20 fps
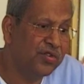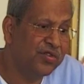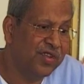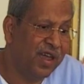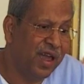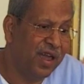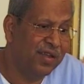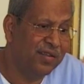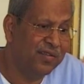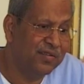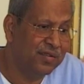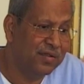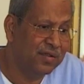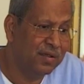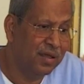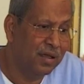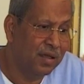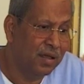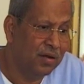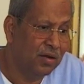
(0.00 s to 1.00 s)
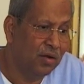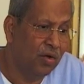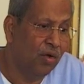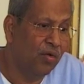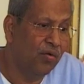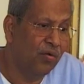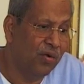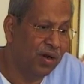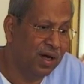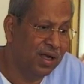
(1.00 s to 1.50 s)
No science,
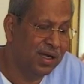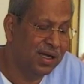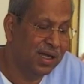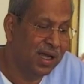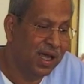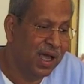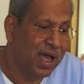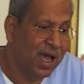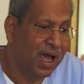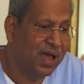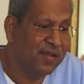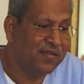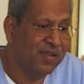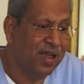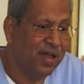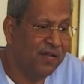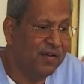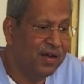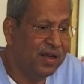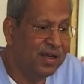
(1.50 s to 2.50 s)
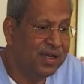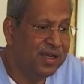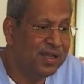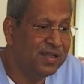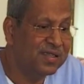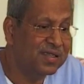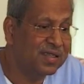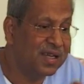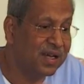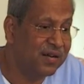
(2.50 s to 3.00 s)
no world has
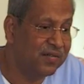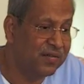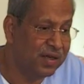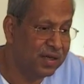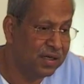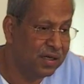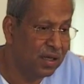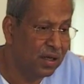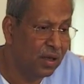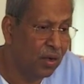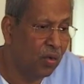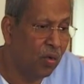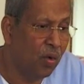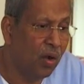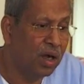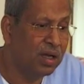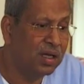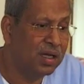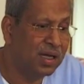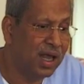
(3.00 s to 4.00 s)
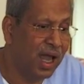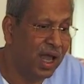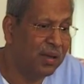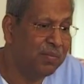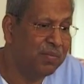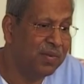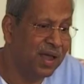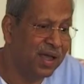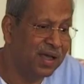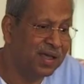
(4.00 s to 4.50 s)
ever discovered
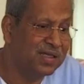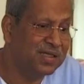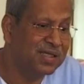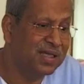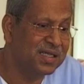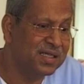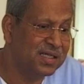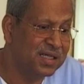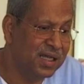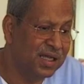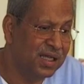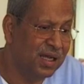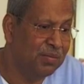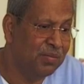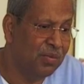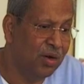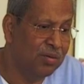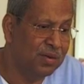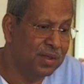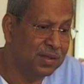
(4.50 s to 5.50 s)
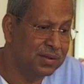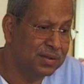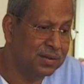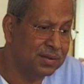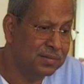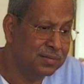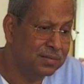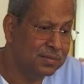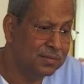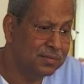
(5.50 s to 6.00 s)
what time exists in a
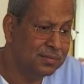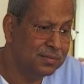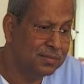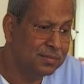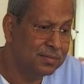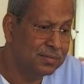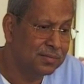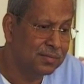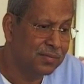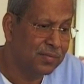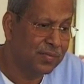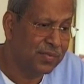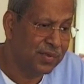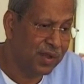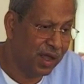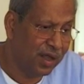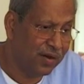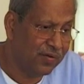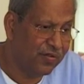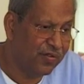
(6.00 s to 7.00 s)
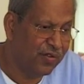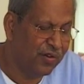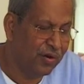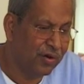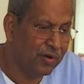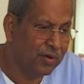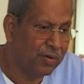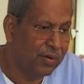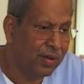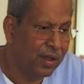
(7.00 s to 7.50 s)
moment.
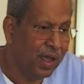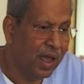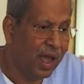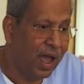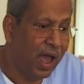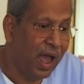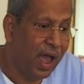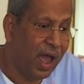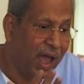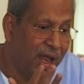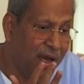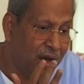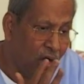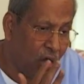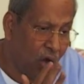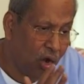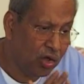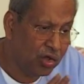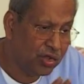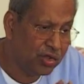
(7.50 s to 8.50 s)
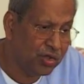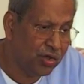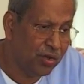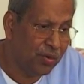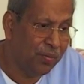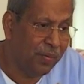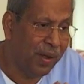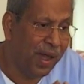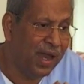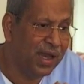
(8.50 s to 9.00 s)
Therefore, and
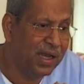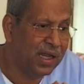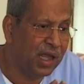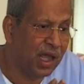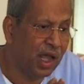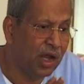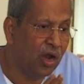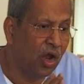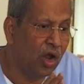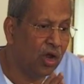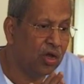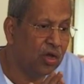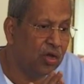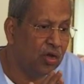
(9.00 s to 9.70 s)
also man